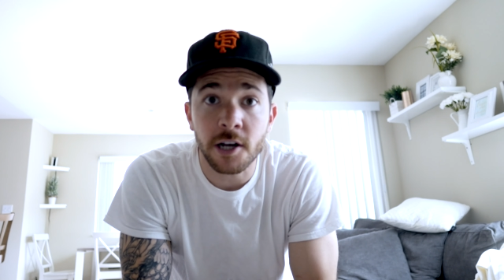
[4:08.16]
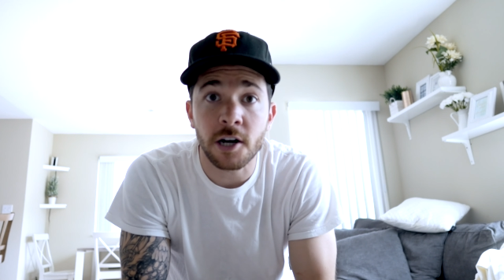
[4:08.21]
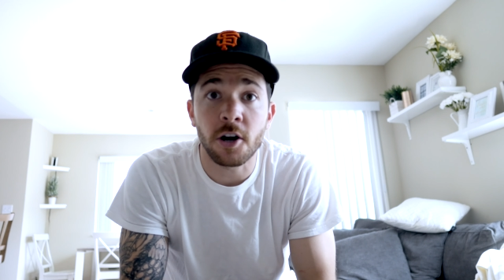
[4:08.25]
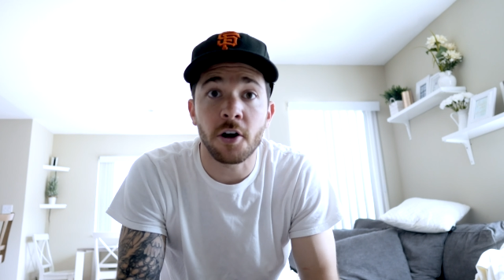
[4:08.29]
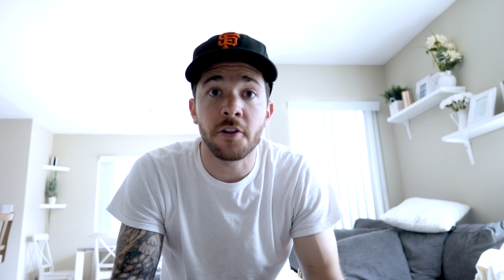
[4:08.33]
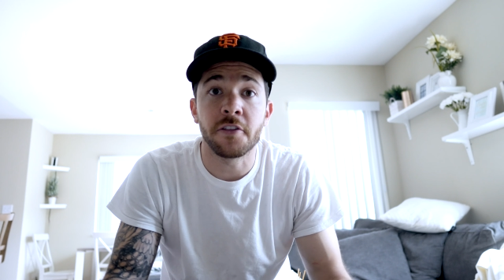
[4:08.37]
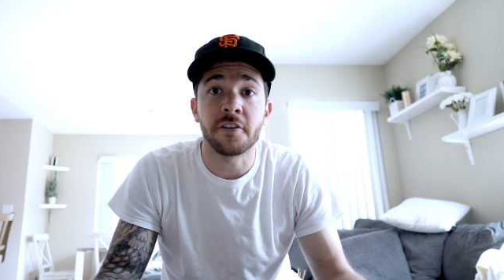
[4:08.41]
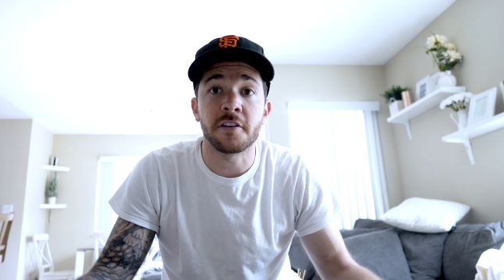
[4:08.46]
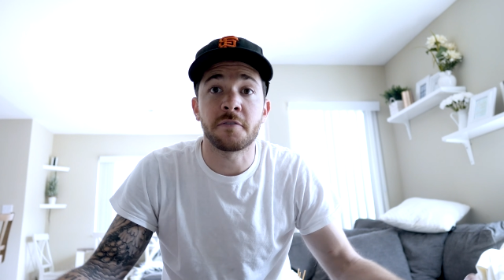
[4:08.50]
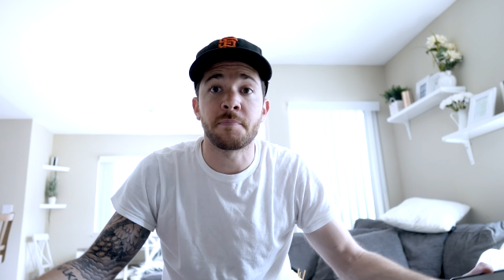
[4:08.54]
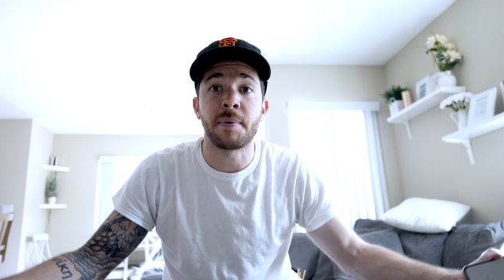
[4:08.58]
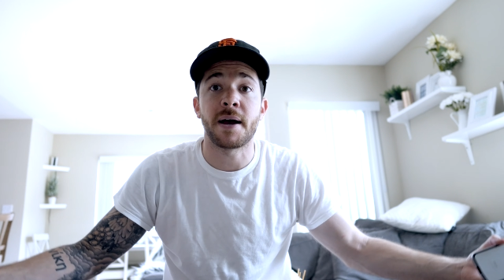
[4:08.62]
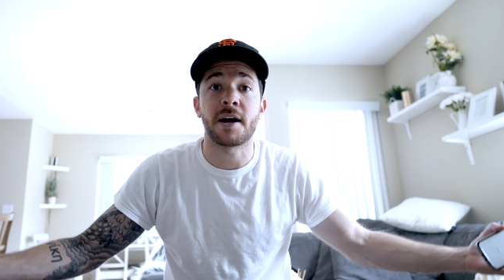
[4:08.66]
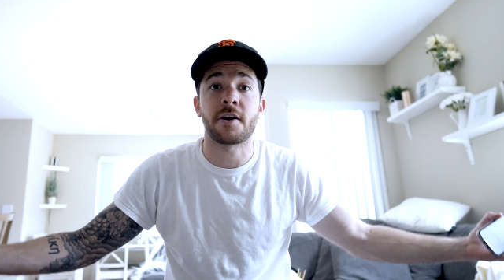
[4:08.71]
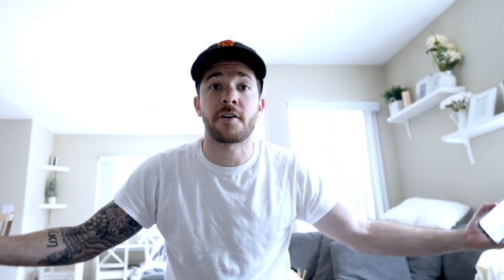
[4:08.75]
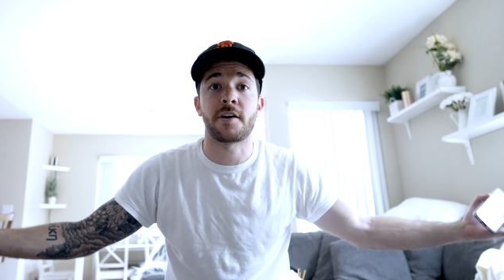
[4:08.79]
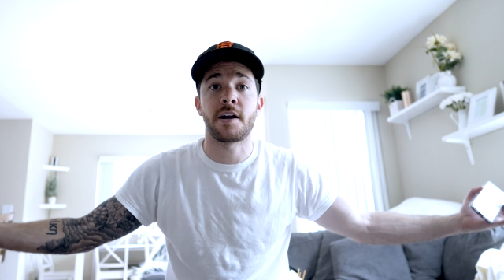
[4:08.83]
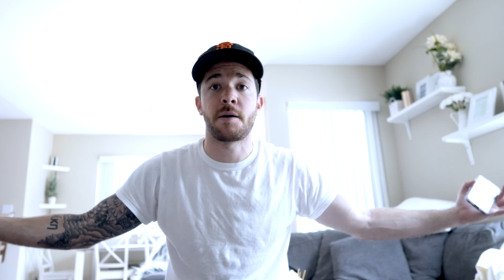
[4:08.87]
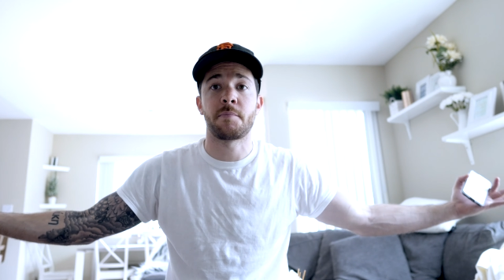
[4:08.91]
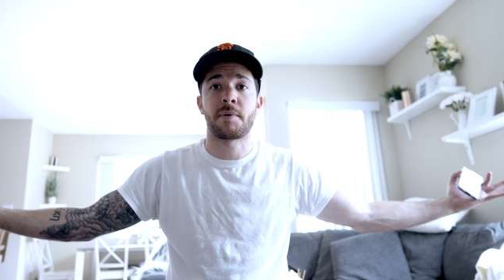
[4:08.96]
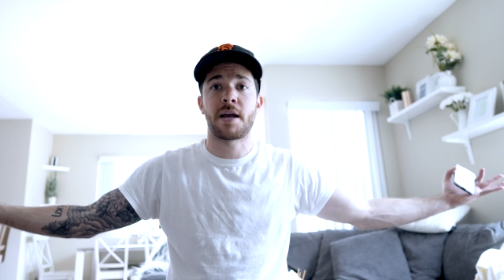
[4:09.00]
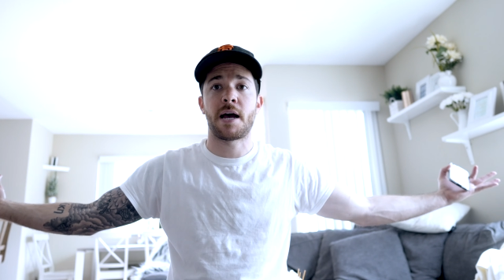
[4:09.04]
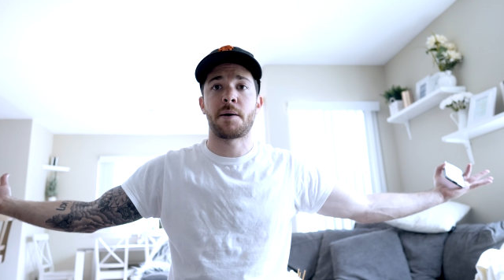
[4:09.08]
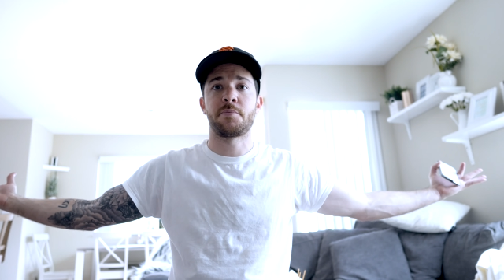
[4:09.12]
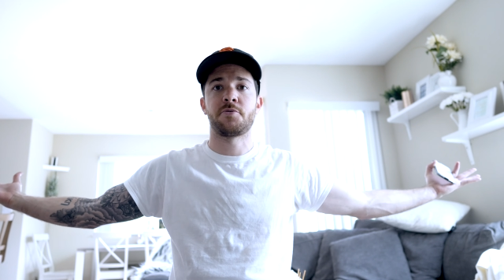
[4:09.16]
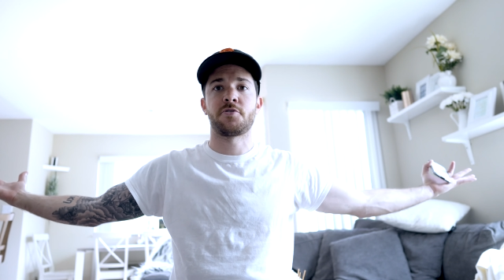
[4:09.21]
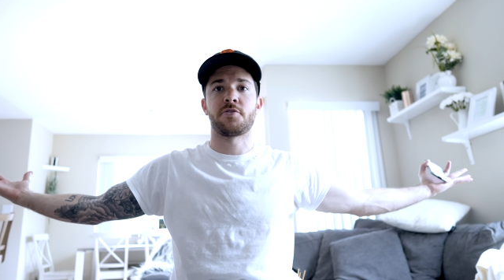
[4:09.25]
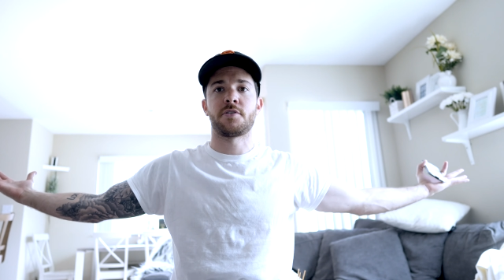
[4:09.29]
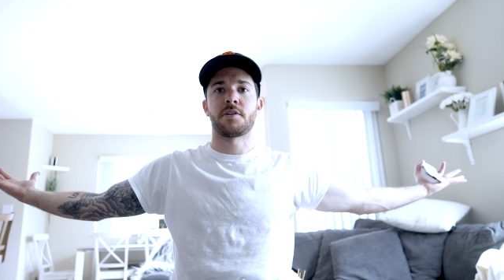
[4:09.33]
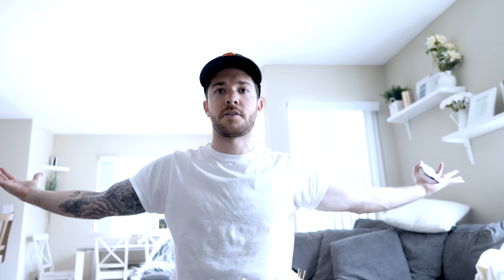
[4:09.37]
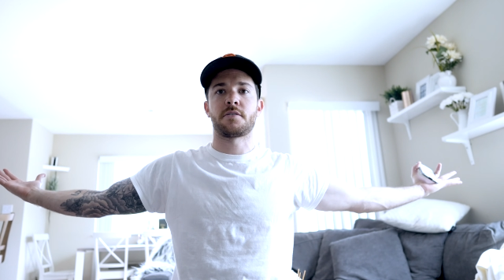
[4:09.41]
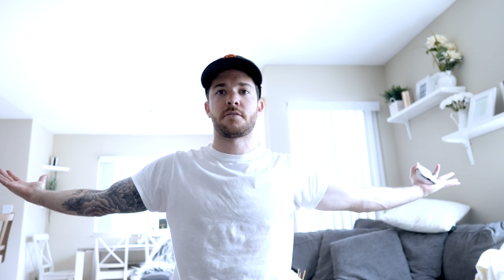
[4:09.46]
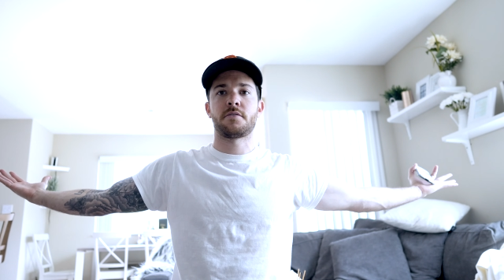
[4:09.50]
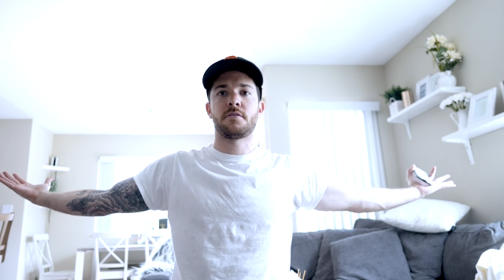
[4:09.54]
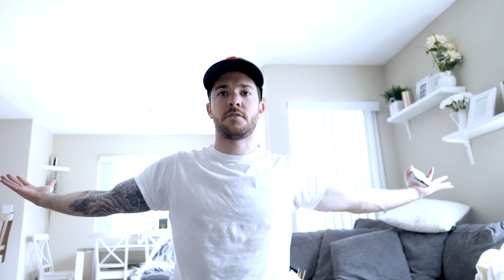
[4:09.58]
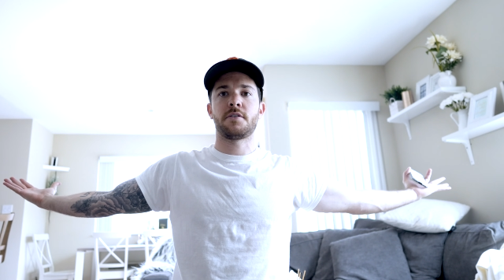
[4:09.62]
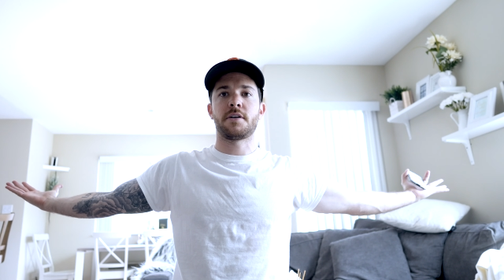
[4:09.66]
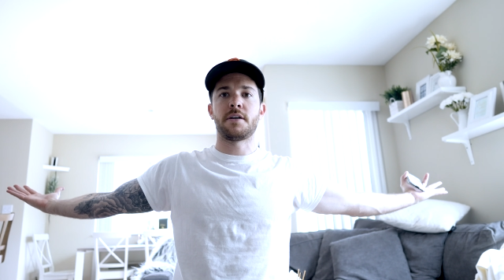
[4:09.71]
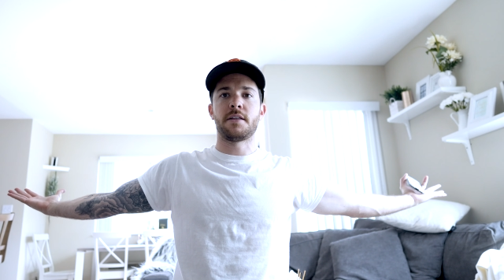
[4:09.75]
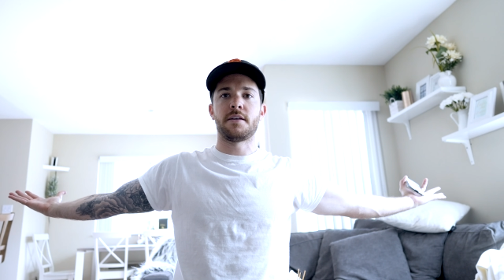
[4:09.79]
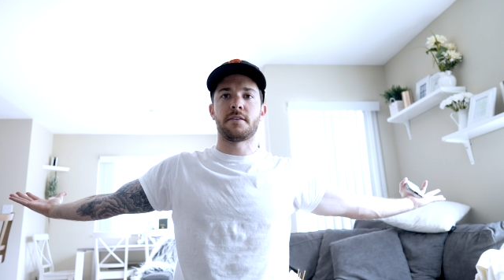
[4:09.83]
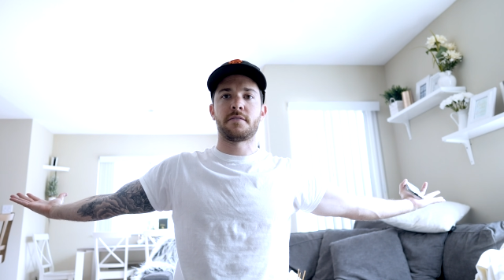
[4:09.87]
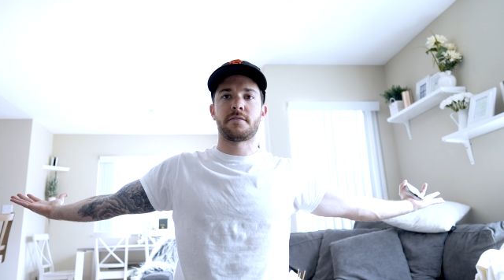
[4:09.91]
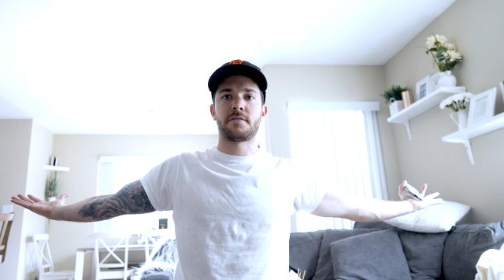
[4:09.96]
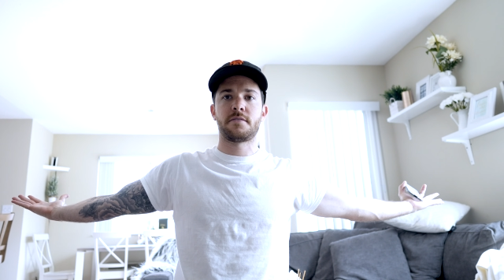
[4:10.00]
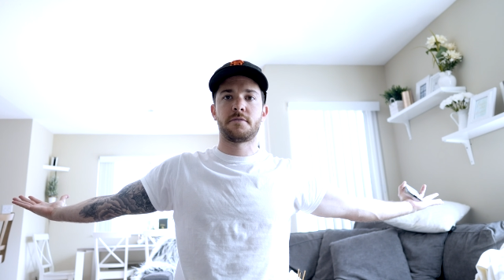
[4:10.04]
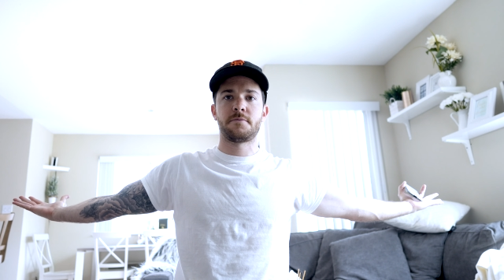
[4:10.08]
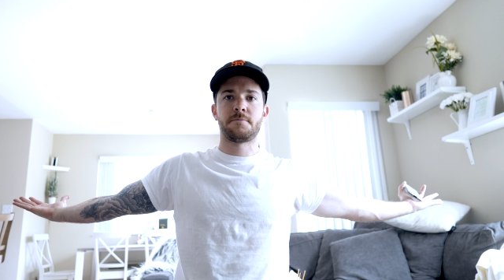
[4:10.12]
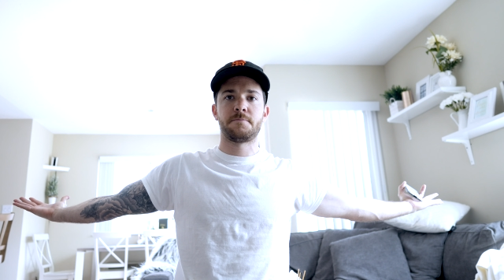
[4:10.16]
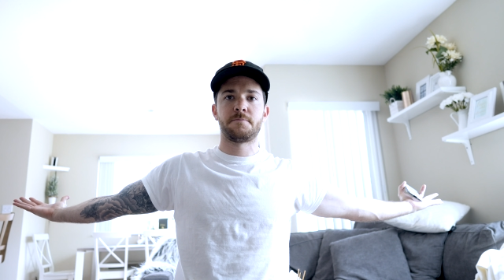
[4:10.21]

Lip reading: at all this background I'm capturing. Look at this.